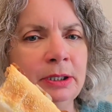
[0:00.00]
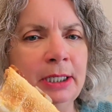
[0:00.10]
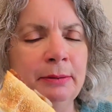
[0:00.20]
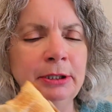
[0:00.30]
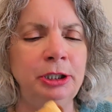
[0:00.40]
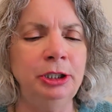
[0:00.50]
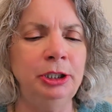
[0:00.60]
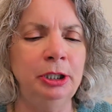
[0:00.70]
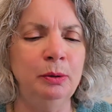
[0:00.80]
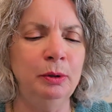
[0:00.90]
sandwich is
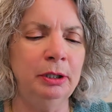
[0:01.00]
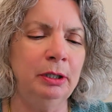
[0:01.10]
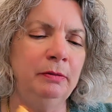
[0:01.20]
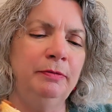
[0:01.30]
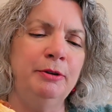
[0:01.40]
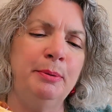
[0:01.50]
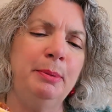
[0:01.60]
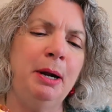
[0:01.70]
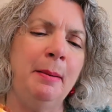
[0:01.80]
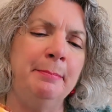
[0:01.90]
still working for
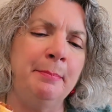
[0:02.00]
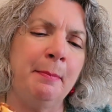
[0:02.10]
me.